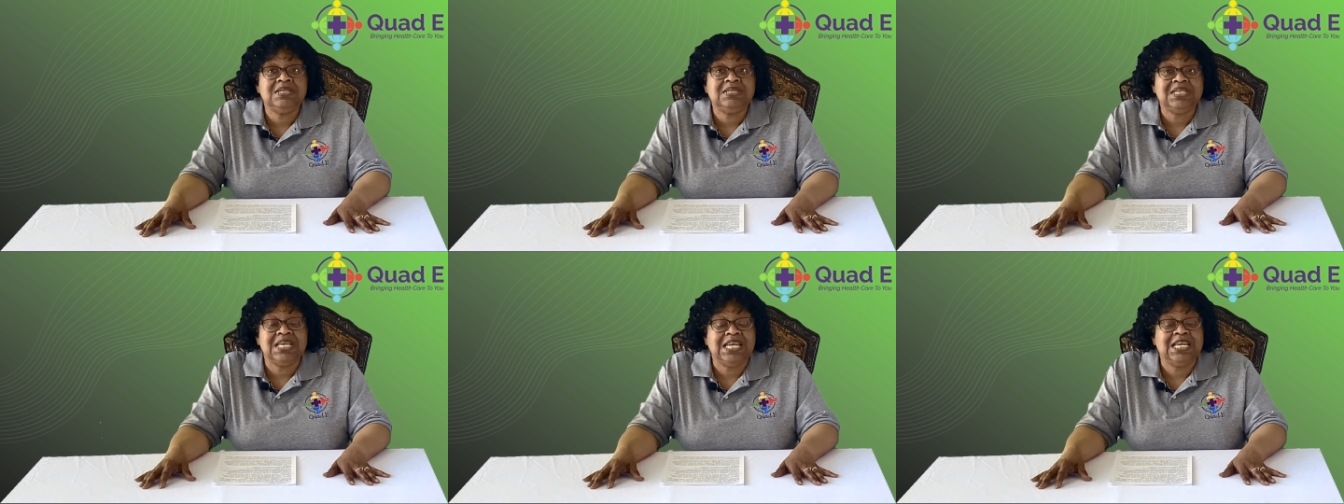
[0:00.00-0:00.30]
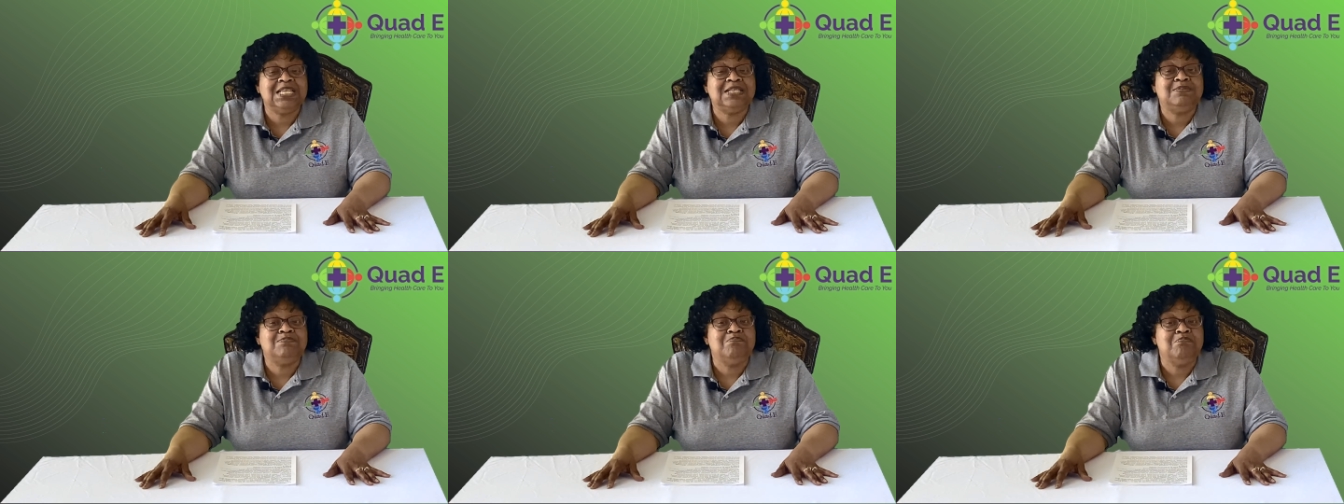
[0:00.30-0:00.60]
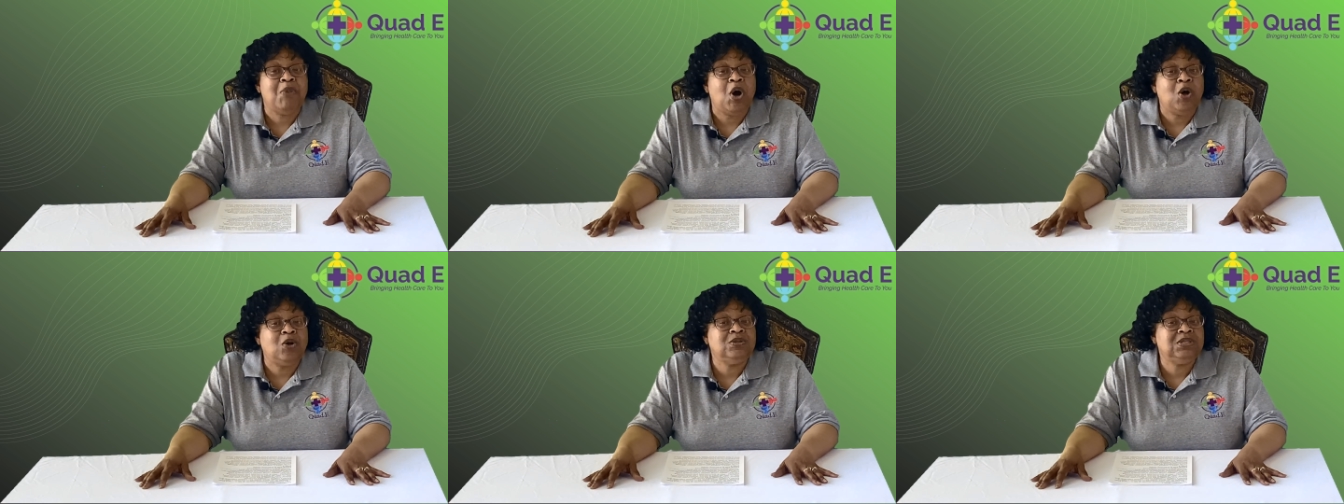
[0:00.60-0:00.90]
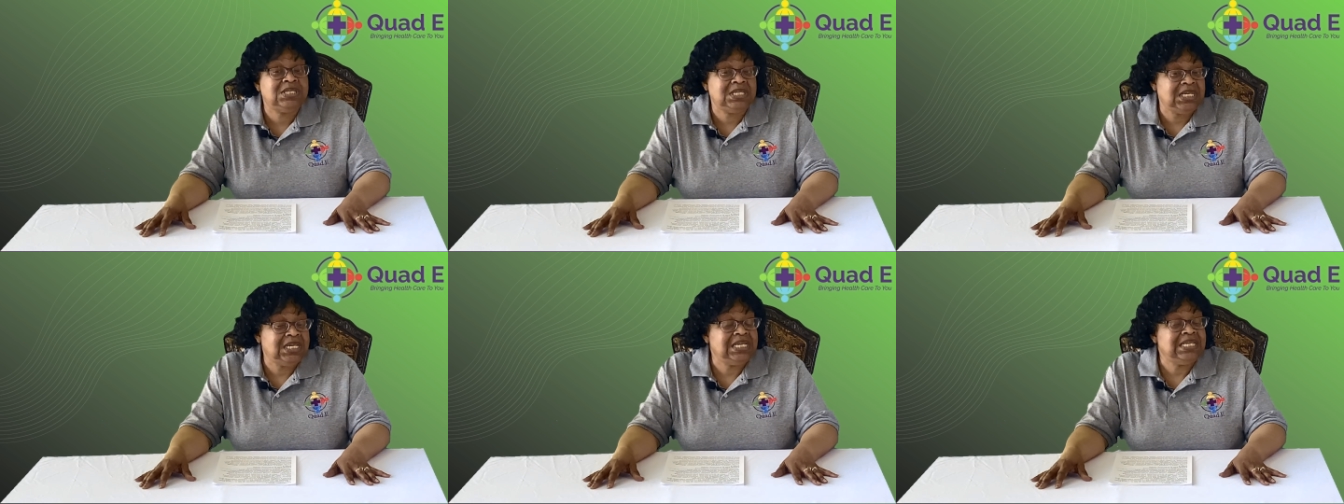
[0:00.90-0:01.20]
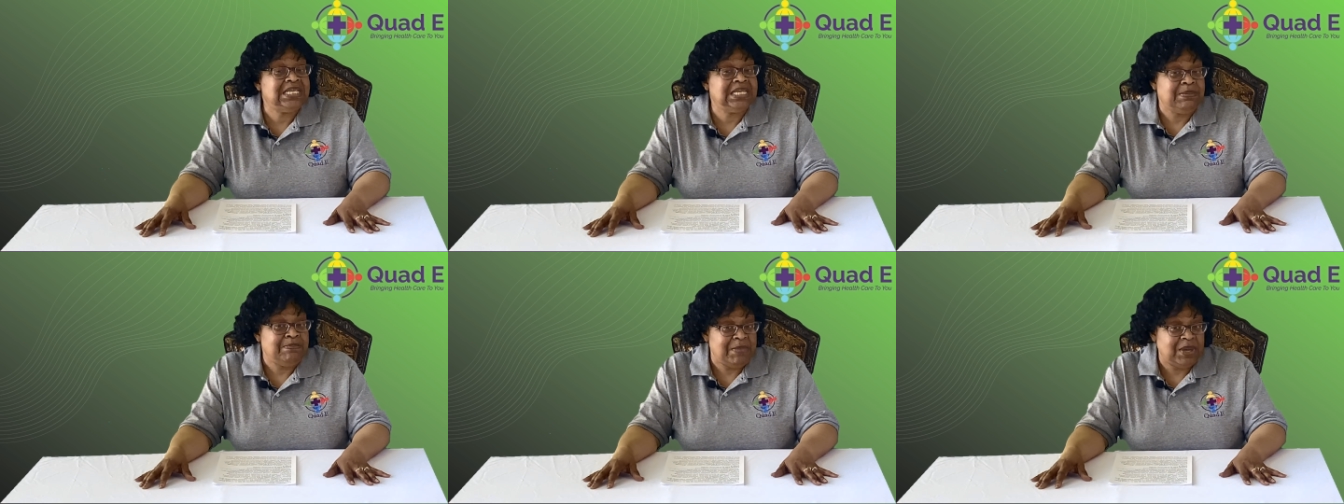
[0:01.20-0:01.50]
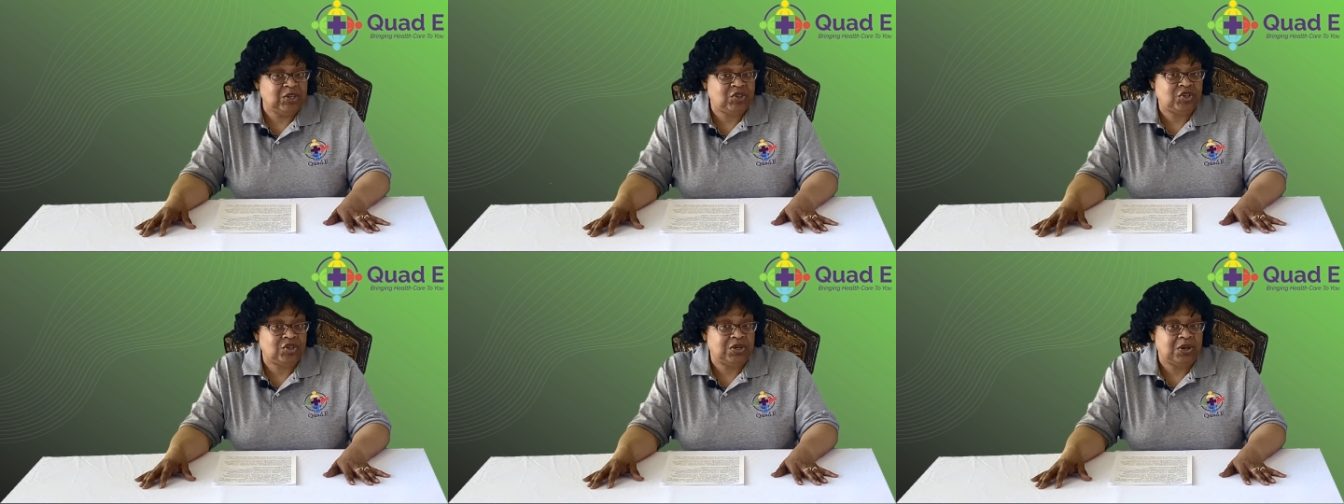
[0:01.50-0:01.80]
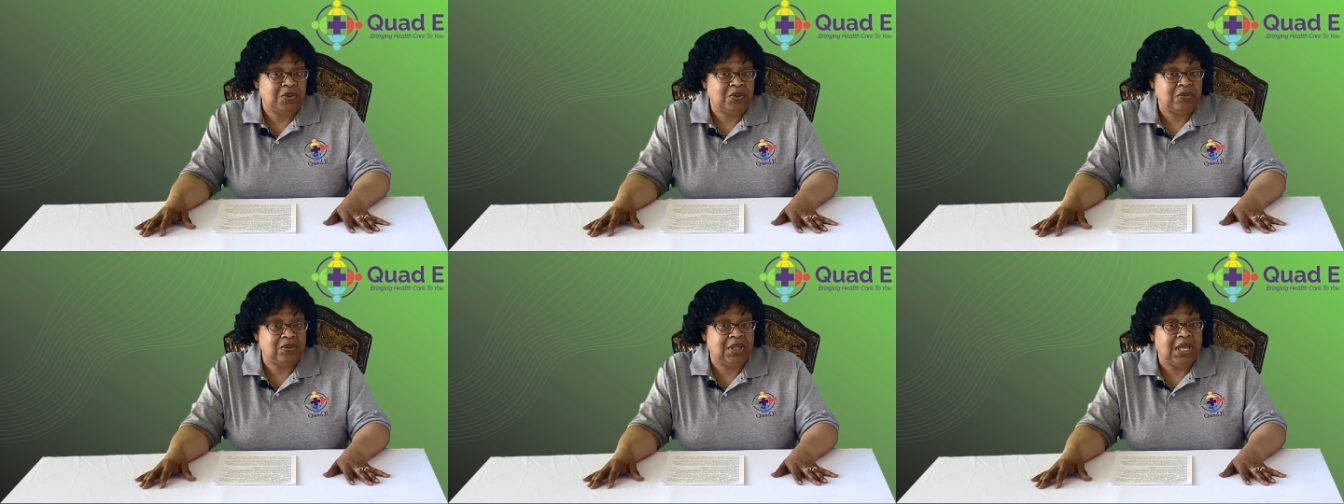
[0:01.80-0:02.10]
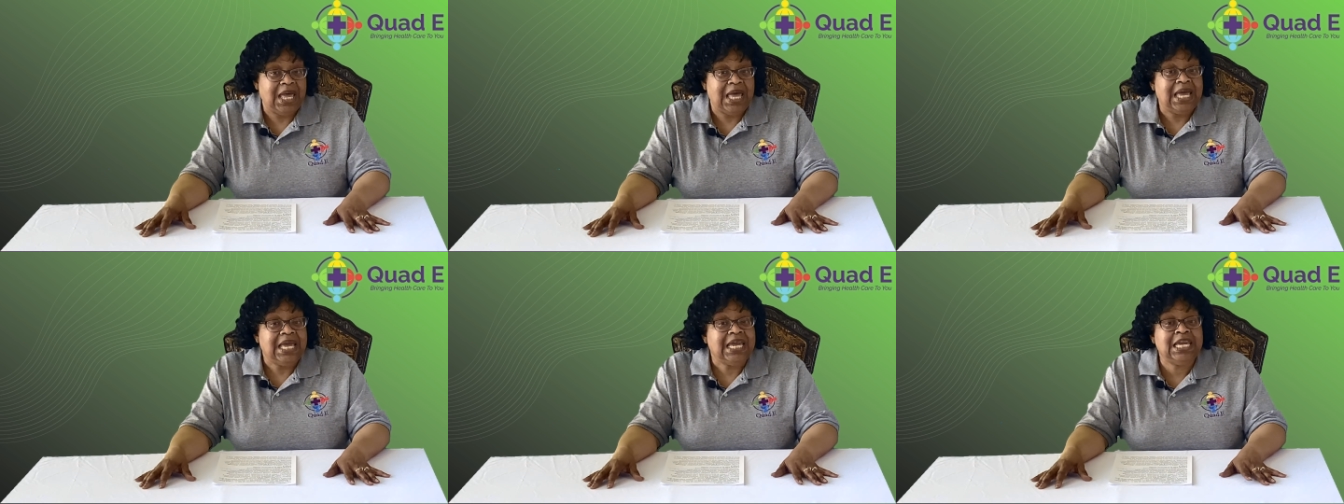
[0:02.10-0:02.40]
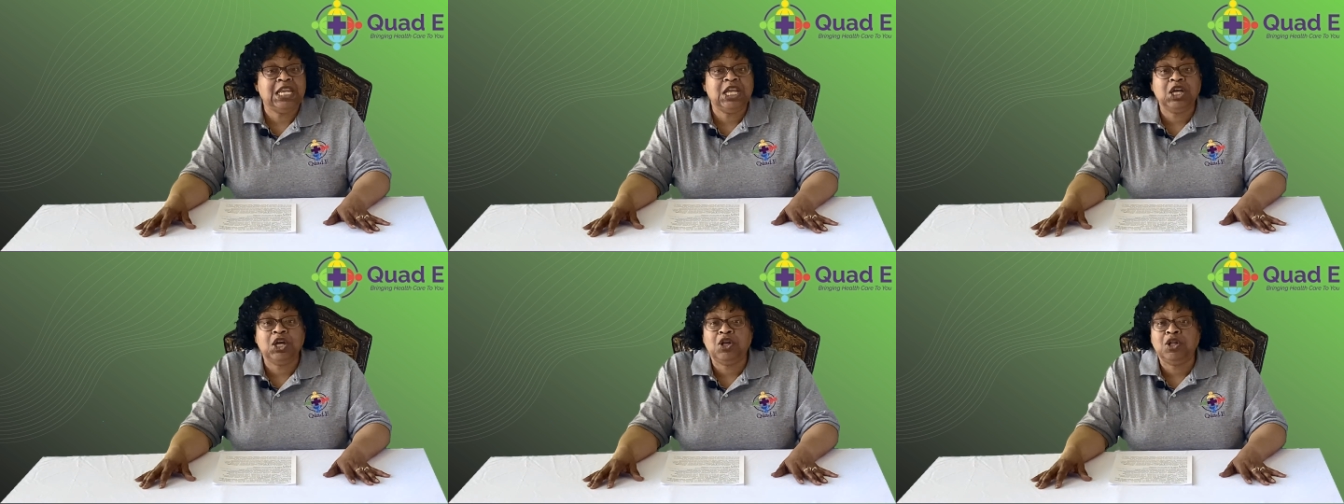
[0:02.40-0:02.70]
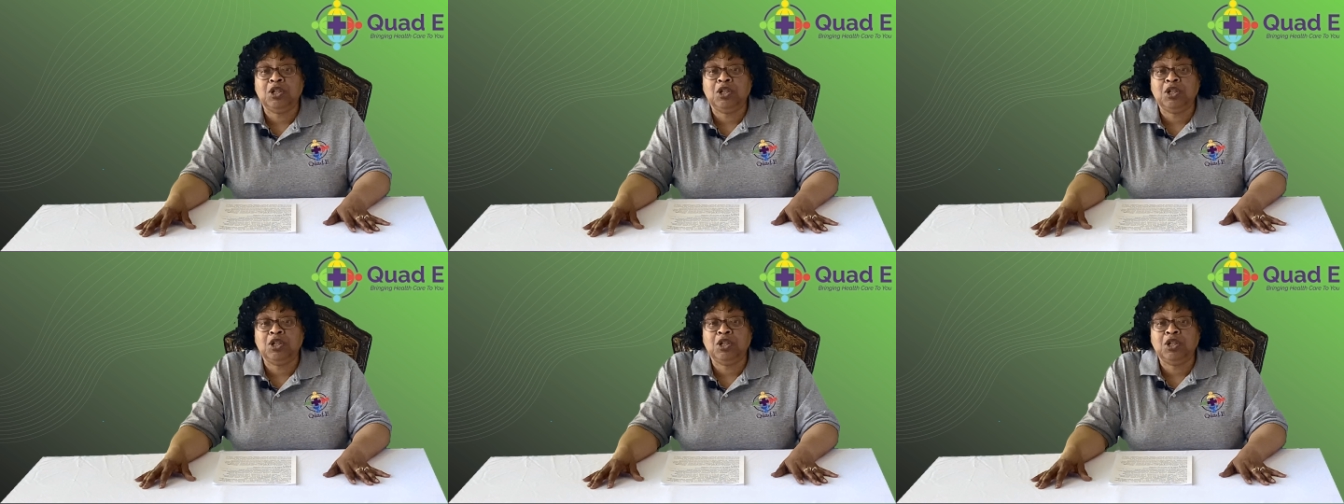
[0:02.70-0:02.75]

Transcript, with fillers: Wellness is multidimensional.